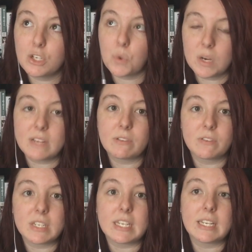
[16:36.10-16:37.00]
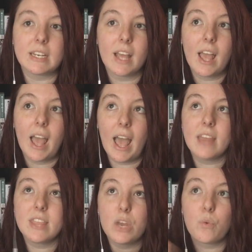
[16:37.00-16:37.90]
in 2015
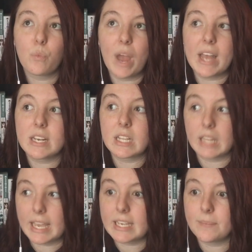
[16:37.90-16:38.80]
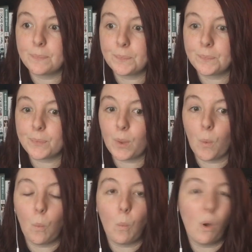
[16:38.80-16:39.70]
and then read like
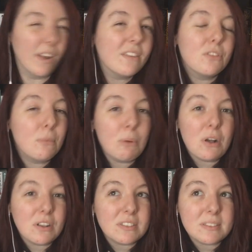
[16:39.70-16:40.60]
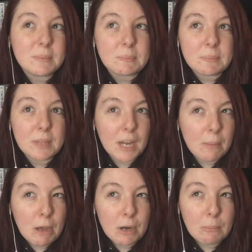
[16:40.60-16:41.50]
one of the books that I
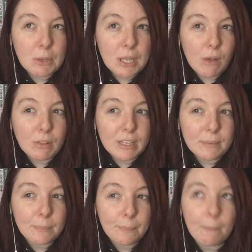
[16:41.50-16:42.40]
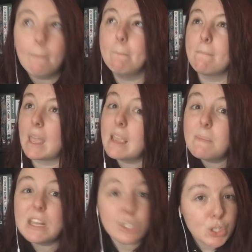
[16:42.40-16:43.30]
bought on book outlet,
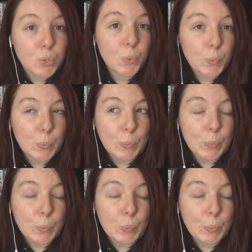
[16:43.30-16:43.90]
maybe two